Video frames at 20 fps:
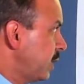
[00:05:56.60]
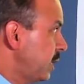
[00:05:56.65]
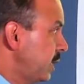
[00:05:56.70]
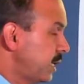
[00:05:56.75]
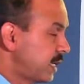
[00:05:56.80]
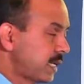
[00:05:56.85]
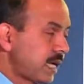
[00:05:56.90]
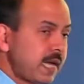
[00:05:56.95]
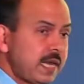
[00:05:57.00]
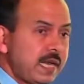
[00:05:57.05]

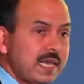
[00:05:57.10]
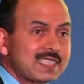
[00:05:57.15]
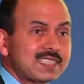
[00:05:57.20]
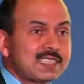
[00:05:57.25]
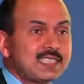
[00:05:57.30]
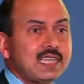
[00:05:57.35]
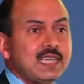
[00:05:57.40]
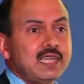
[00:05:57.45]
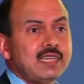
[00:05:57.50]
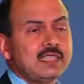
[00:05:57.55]
It can
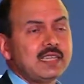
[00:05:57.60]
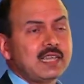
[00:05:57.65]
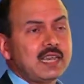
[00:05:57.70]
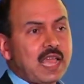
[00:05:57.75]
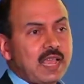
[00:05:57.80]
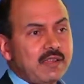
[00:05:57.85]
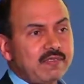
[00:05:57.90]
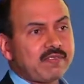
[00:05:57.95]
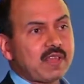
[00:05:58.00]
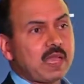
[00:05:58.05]
extend the
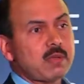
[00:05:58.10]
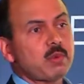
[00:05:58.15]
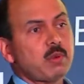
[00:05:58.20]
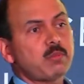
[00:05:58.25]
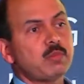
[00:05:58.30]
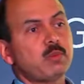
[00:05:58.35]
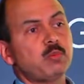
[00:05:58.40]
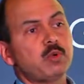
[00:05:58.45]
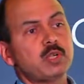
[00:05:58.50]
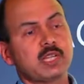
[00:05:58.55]
lifetime
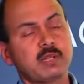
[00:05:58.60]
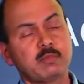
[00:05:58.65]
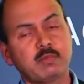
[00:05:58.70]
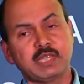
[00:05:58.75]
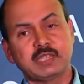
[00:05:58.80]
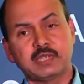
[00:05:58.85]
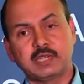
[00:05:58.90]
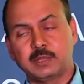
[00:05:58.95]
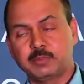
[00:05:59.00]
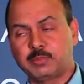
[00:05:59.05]
of the motor by
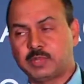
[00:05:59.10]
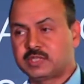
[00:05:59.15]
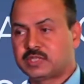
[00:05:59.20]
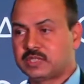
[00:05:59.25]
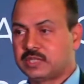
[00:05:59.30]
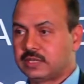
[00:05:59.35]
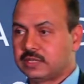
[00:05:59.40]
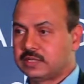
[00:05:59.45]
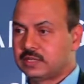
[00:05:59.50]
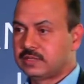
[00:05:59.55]
thirty
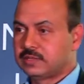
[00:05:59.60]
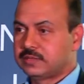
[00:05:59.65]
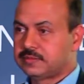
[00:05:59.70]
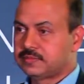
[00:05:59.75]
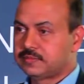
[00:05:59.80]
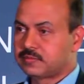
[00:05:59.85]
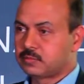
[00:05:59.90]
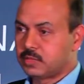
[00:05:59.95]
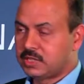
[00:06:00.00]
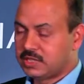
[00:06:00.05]
percent
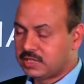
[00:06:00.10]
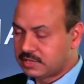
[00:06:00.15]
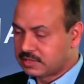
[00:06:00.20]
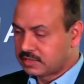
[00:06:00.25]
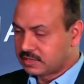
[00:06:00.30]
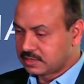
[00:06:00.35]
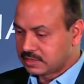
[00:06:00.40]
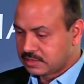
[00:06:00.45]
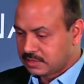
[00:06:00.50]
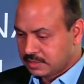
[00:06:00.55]
with
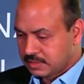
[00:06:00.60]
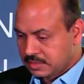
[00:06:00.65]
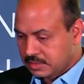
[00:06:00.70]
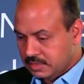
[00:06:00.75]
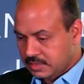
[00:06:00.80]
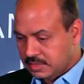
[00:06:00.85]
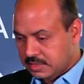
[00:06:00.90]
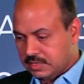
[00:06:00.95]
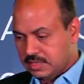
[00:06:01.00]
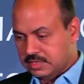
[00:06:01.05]
this
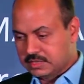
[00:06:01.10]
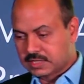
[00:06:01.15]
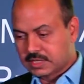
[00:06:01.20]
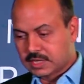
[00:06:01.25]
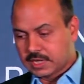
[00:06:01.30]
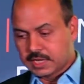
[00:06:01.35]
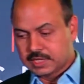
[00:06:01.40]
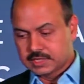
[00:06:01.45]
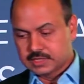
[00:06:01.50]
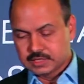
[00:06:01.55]

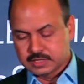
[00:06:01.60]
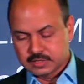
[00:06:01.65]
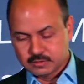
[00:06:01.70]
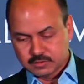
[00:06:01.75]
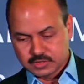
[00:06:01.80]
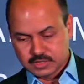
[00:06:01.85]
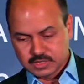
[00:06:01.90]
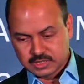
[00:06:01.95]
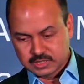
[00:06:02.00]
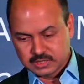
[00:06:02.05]
digitalization,
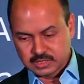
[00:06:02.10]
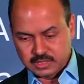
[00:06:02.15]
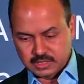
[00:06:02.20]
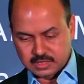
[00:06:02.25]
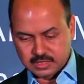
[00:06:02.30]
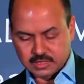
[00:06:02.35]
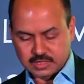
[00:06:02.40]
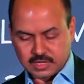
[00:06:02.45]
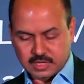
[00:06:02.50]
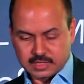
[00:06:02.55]
with
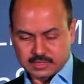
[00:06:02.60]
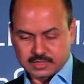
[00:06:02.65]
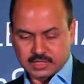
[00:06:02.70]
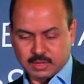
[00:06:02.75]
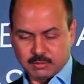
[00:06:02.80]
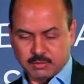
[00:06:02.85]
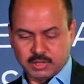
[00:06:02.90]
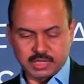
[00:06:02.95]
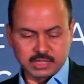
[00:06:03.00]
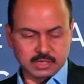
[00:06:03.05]
digitalization
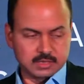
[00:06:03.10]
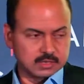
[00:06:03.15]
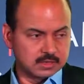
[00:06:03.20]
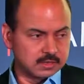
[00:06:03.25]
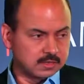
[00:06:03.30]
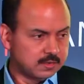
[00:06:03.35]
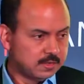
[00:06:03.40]
application.